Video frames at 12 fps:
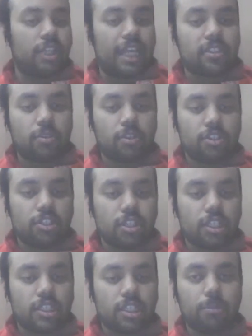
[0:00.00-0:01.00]
so next
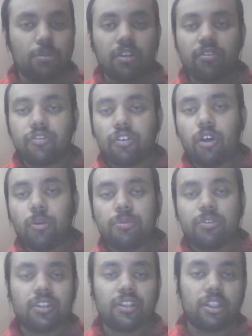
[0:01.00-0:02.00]
question is coming
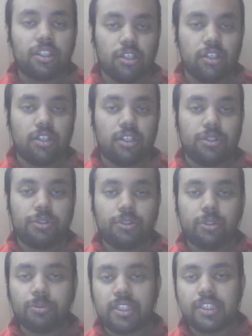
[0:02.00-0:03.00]
from uh,
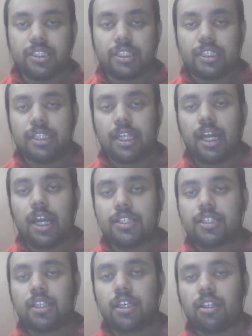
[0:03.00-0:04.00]
youtube they're
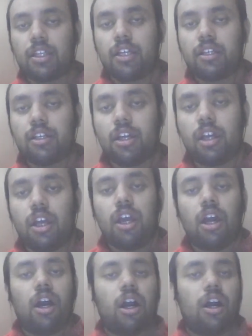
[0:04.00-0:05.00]
asking that
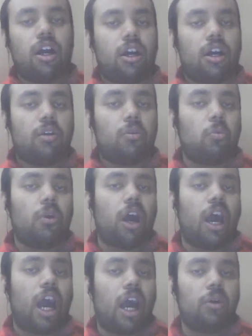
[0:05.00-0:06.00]
uh,
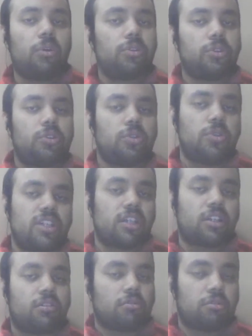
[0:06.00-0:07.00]
how to choose
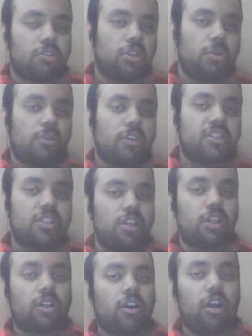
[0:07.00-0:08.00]
a
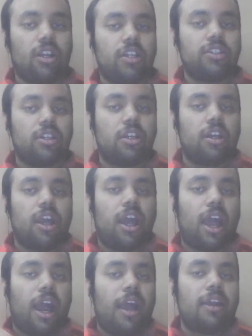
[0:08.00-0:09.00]
university or a college
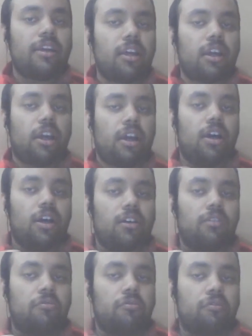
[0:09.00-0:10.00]
and uh,
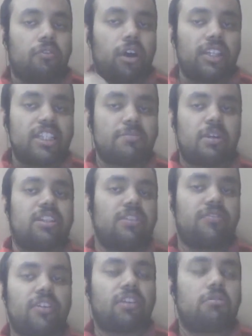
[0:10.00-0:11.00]
for the
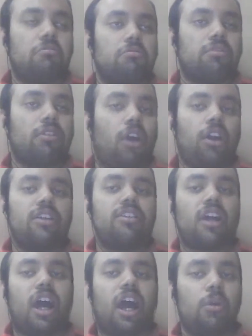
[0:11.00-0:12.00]
specific
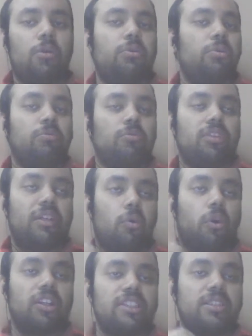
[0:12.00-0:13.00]
college how to
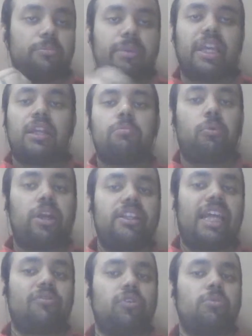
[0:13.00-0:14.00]
like what is the main
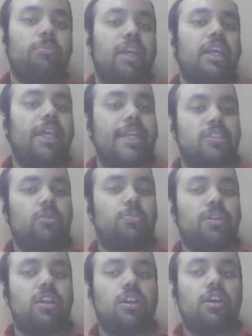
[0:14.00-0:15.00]
point that would make an
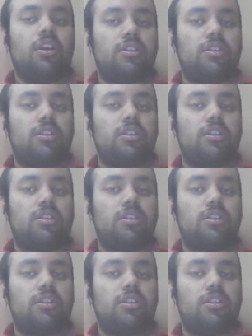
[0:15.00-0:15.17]
sop